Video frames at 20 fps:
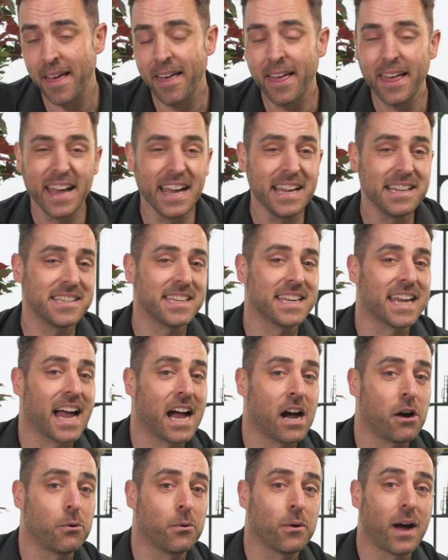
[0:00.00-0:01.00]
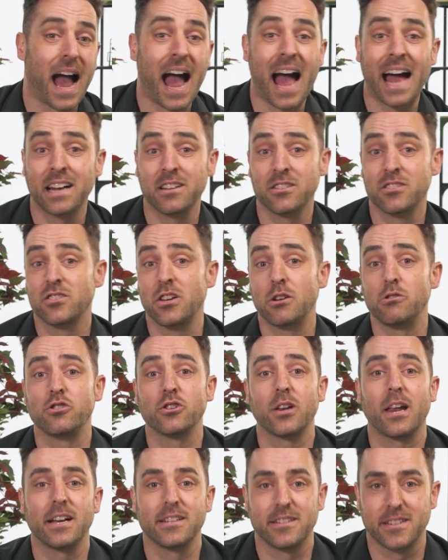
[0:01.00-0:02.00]
eating out, and
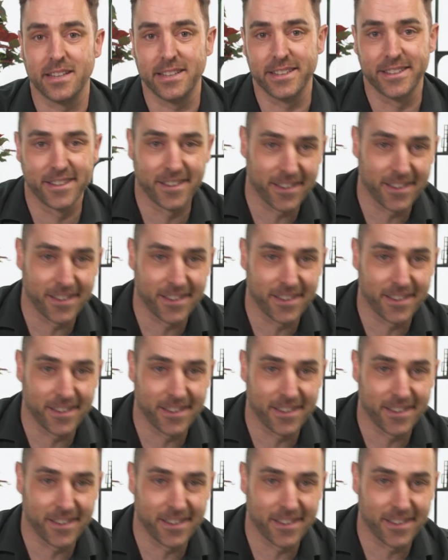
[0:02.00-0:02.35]
socializing.